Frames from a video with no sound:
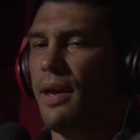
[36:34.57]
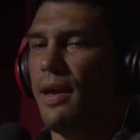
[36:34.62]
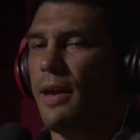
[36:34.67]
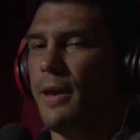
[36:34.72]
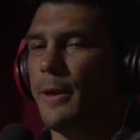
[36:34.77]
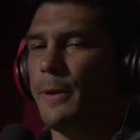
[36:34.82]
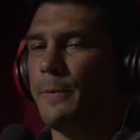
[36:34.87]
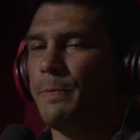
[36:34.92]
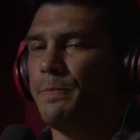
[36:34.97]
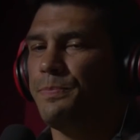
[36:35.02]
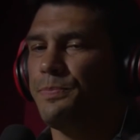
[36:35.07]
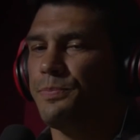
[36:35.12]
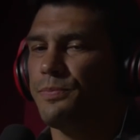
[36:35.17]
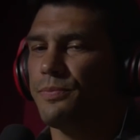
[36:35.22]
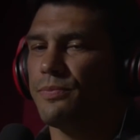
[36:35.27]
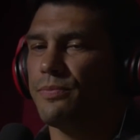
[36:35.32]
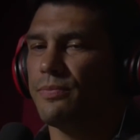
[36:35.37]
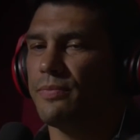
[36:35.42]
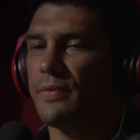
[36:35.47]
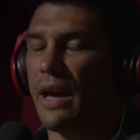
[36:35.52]
And
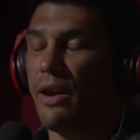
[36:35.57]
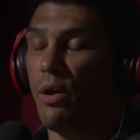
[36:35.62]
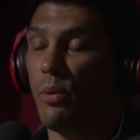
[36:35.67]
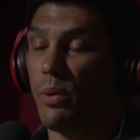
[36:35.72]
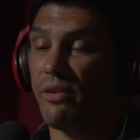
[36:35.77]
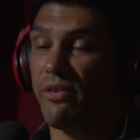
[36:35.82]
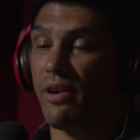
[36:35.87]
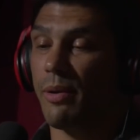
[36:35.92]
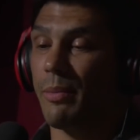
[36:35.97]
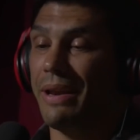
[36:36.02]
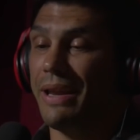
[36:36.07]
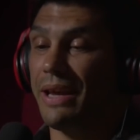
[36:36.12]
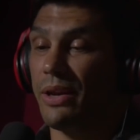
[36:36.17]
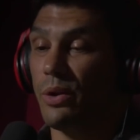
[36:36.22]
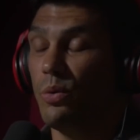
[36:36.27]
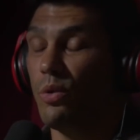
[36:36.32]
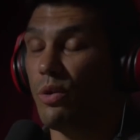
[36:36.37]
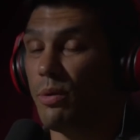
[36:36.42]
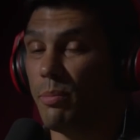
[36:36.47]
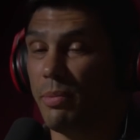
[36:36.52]
I know we were talking about Nick
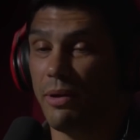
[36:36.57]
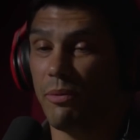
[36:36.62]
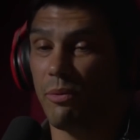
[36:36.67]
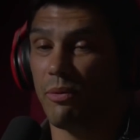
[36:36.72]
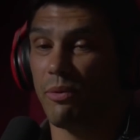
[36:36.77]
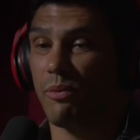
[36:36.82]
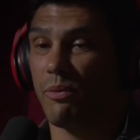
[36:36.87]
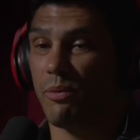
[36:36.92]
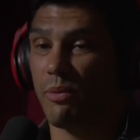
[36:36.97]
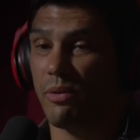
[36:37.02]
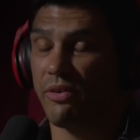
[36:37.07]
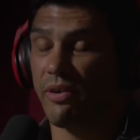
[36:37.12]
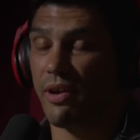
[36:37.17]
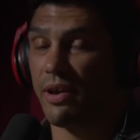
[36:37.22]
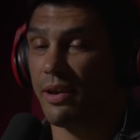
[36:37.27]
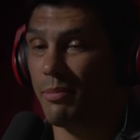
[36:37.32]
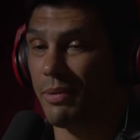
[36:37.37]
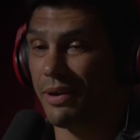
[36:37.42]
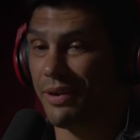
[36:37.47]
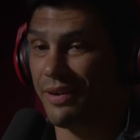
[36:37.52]
Newell, but we're
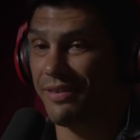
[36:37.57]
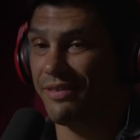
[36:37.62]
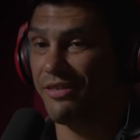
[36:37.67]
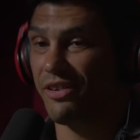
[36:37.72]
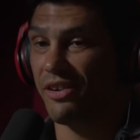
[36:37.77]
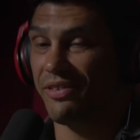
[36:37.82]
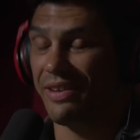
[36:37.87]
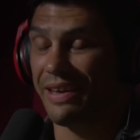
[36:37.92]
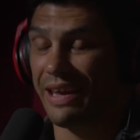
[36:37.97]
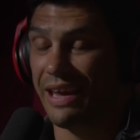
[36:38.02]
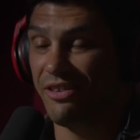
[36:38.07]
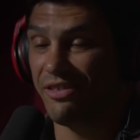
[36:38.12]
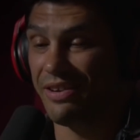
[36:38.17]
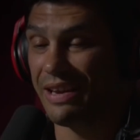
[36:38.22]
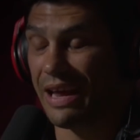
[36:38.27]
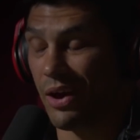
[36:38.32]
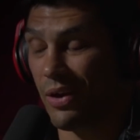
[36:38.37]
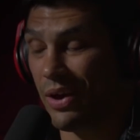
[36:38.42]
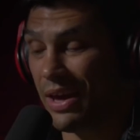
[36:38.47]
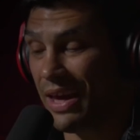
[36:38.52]
talking about Justin Gaethje
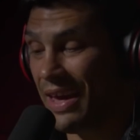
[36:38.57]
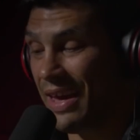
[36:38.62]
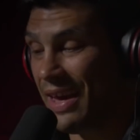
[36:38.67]
now.